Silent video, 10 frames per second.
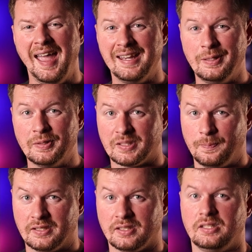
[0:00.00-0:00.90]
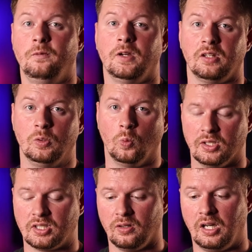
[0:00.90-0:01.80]
and you specifically
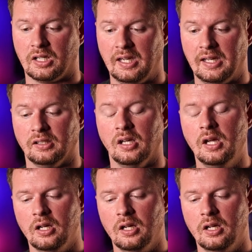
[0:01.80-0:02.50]
want to lock in